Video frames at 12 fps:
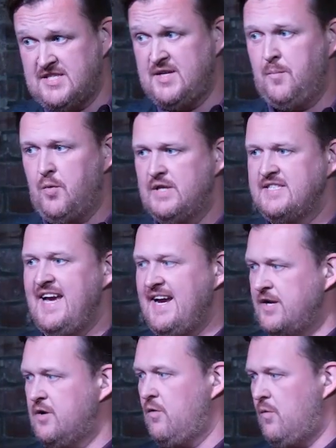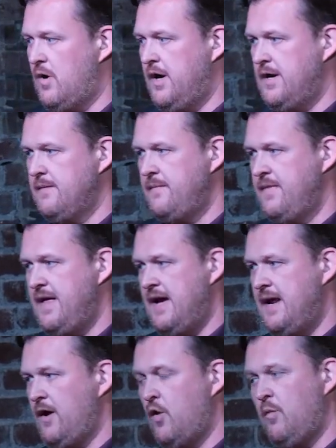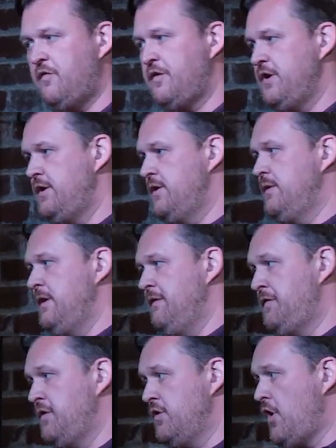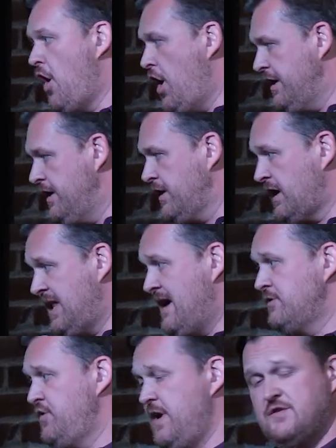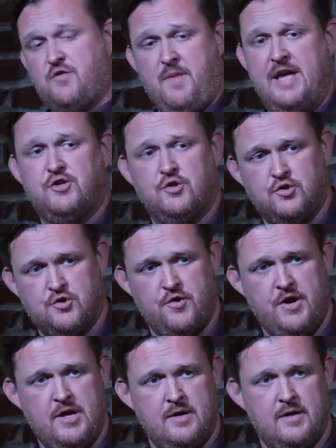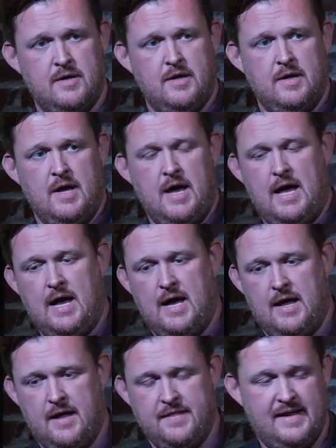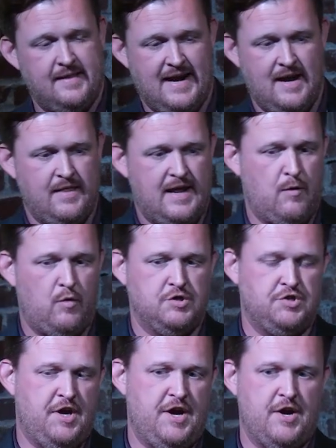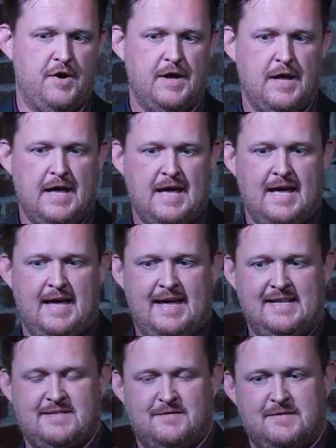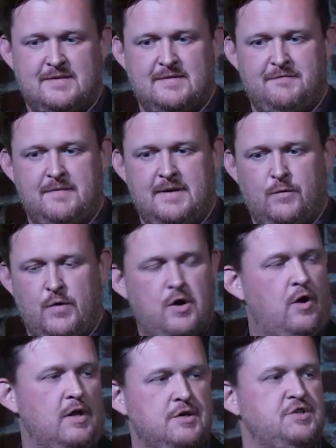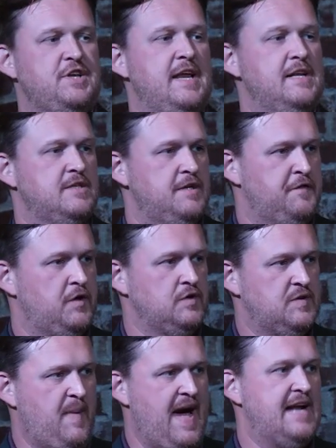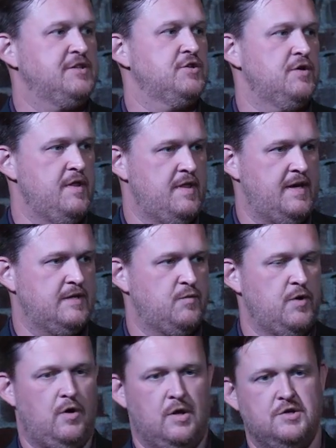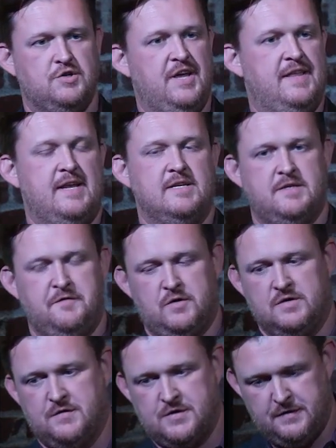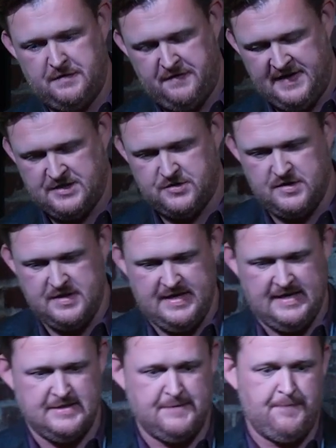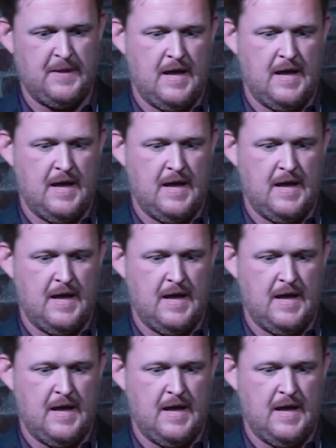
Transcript: simple, a technical one that hopefully you, if you're on a cloud transformation journey, that I want to share, we all understand it's difficult to patch certain things. We all understand that it's difficult to fix certain things.